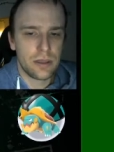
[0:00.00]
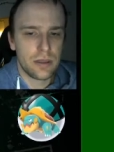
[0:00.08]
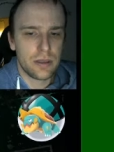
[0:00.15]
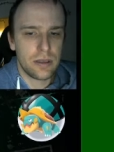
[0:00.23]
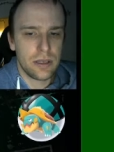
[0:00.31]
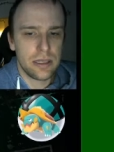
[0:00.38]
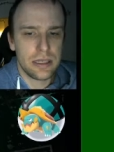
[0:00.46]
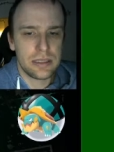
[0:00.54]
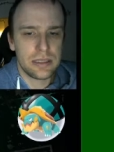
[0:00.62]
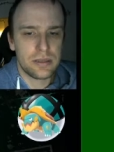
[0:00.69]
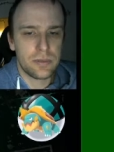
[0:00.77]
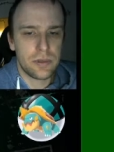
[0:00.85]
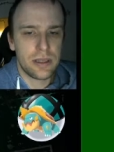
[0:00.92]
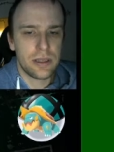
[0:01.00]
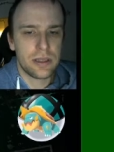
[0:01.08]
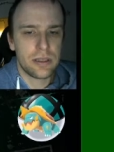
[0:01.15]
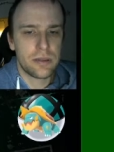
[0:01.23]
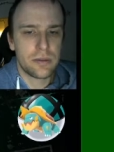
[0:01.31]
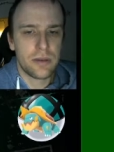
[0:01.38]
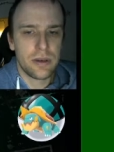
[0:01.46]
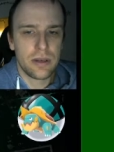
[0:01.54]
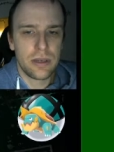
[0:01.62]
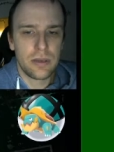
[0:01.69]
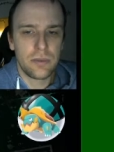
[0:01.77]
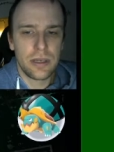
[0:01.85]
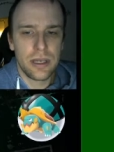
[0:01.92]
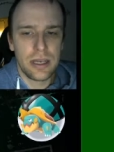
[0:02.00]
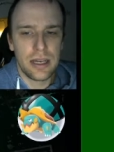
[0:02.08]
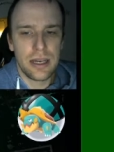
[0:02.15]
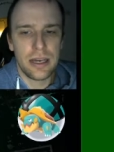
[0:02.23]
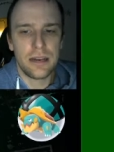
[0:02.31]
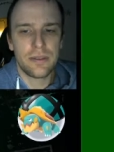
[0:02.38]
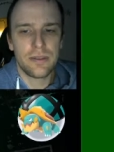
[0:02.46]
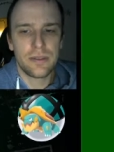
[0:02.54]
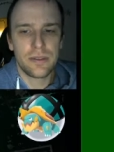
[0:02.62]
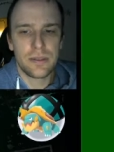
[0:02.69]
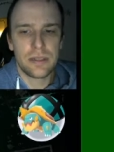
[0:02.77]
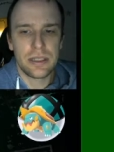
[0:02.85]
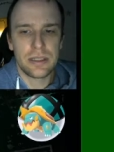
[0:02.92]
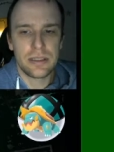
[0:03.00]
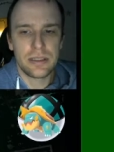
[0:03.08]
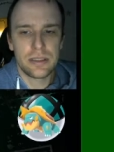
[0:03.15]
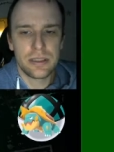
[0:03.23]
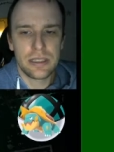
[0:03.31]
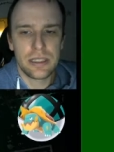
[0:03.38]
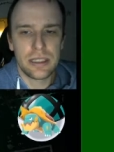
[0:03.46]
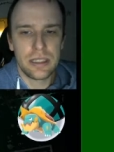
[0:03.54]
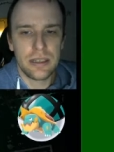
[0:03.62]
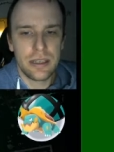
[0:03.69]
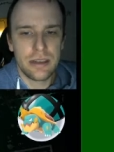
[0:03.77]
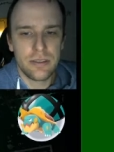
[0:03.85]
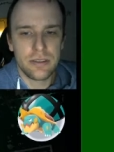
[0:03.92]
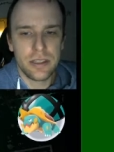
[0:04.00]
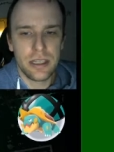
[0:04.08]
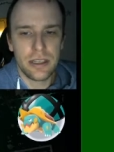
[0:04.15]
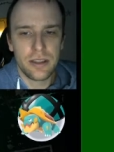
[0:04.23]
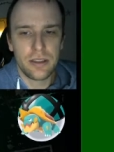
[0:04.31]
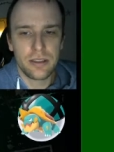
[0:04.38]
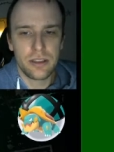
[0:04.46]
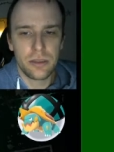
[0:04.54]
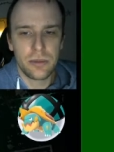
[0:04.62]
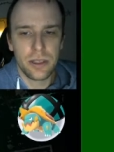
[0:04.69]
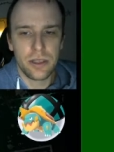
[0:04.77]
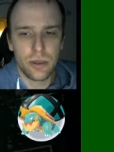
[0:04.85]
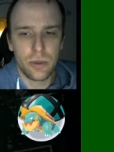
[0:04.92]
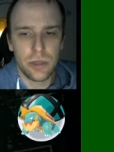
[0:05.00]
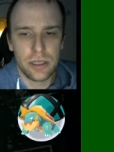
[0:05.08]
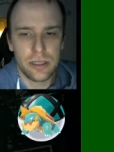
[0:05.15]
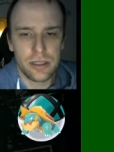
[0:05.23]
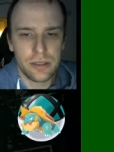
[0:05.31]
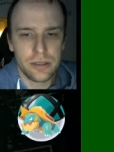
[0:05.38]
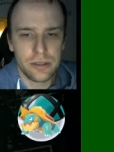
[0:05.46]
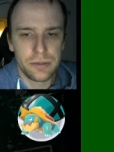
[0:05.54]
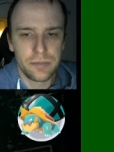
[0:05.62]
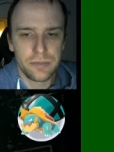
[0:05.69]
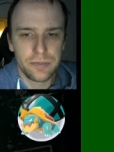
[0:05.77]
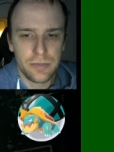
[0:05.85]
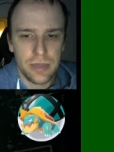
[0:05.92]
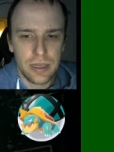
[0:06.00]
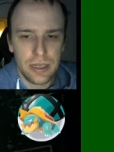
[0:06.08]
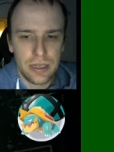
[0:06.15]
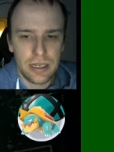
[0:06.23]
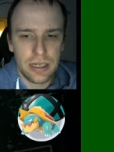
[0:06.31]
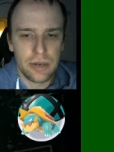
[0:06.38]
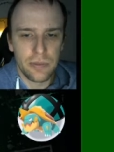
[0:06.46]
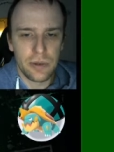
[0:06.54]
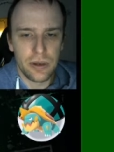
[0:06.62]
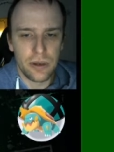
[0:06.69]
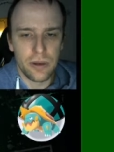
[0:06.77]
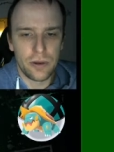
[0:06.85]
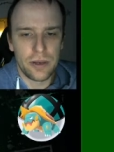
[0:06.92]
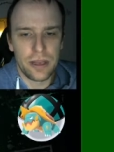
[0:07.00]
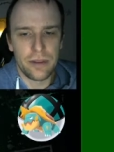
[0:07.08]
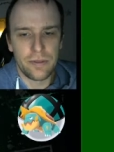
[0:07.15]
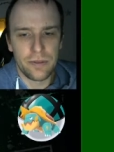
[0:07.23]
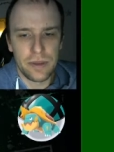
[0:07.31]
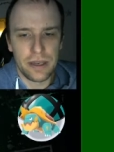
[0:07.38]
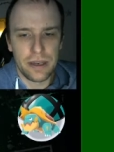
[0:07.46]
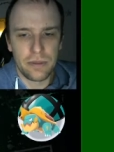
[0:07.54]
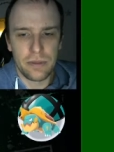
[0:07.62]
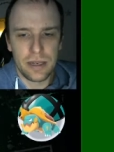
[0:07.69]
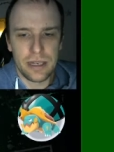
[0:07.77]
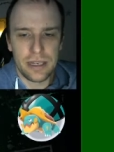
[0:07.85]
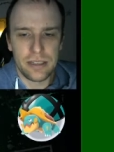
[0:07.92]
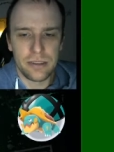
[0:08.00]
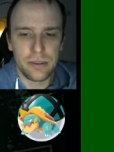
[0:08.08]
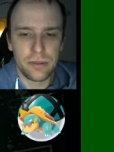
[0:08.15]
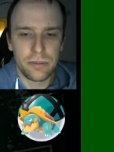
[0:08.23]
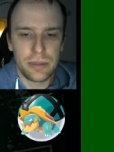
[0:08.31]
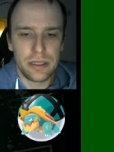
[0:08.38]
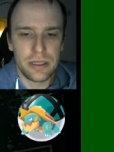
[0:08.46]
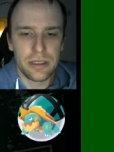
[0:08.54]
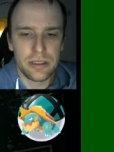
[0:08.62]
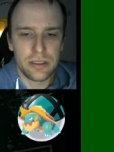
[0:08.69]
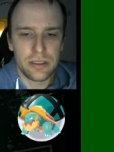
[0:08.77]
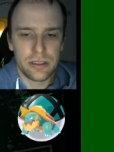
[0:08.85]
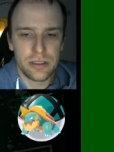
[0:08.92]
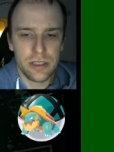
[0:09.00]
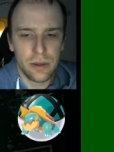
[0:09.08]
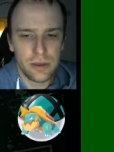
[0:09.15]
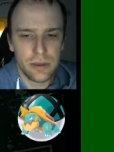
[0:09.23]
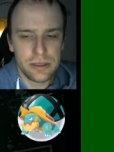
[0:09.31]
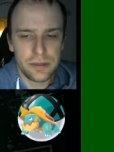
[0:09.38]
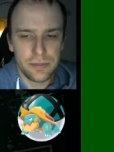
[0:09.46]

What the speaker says: And with the team we have, as you can see, like Scyther is going to be our quickest, and we're going to go down from there with Lantern being the slowest.